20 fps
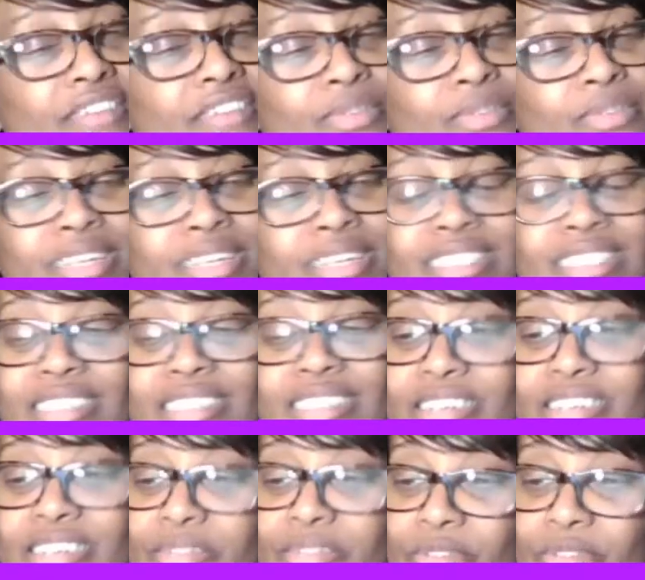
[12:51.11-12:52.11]
Everyone is
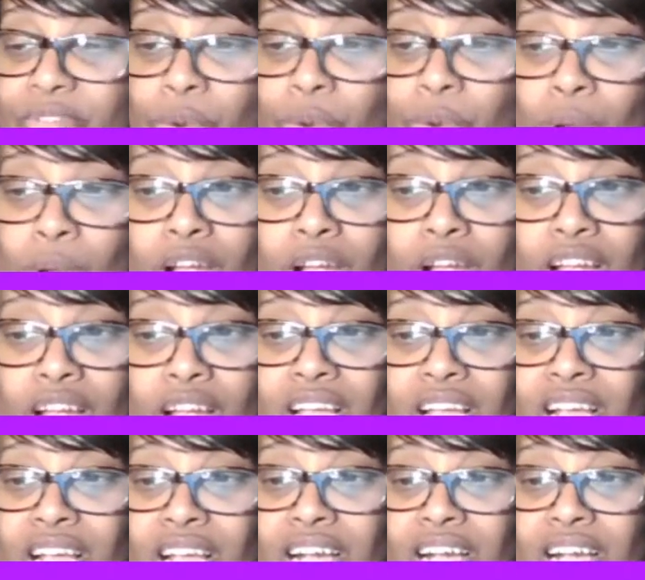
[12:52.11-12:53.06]
looking for